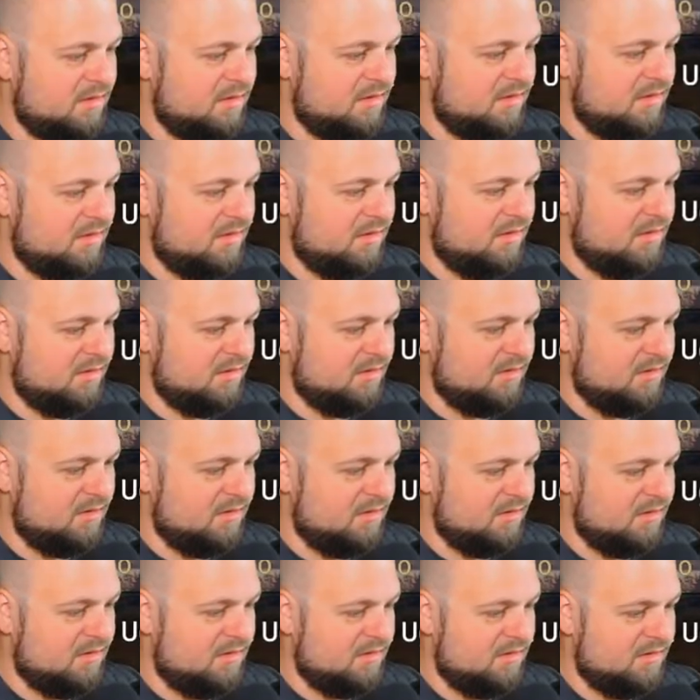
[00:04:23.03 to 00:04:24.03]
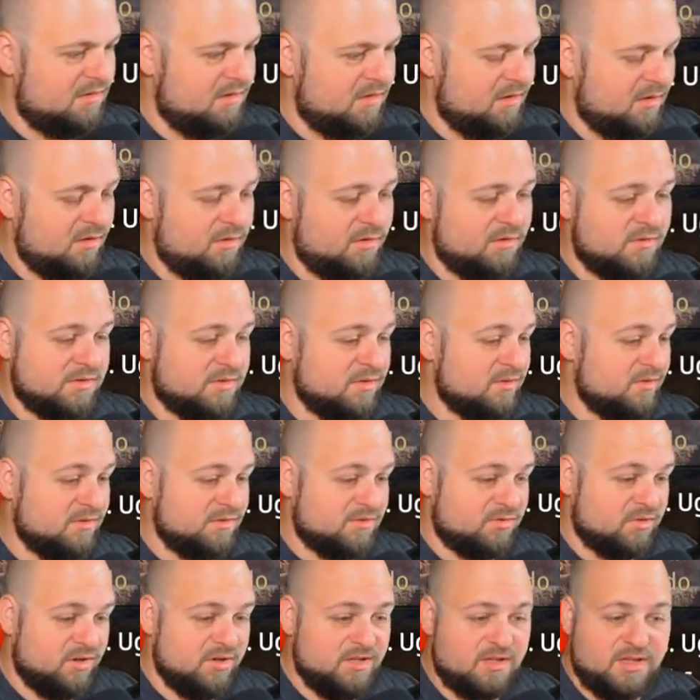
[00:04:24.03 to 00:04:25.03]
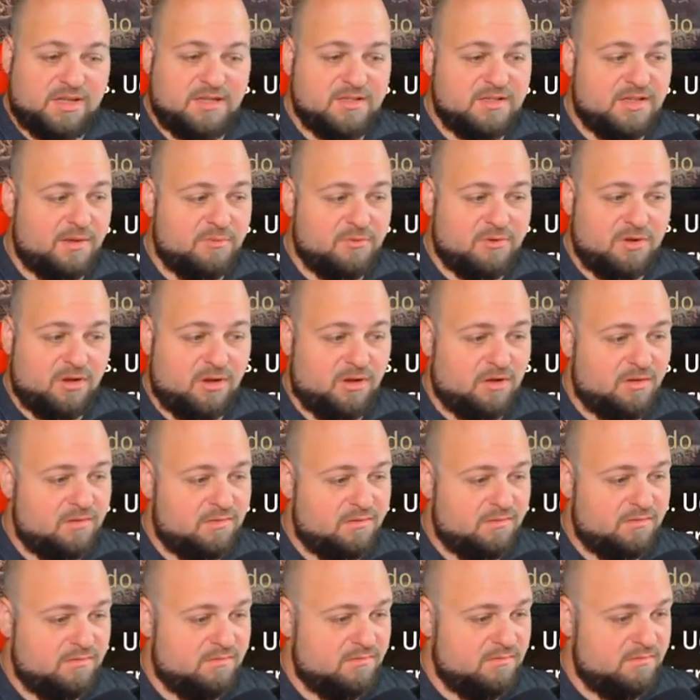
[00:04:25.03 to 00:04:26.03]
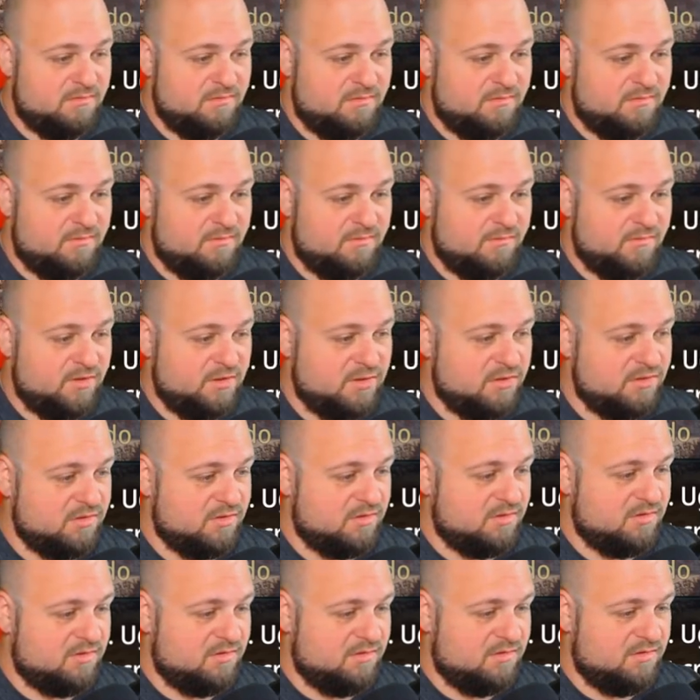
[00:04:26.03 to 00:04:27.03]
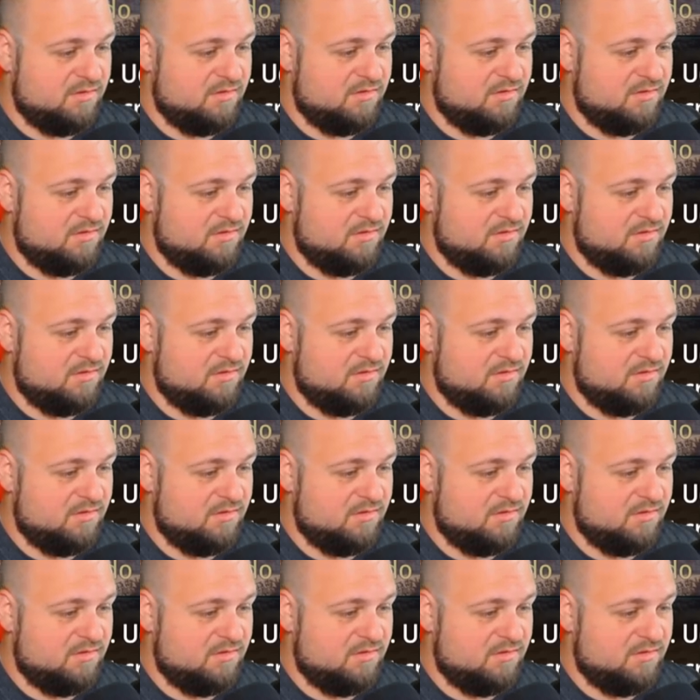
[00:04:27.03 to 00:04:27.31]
Uh oh, so strange things happen to all the villagers.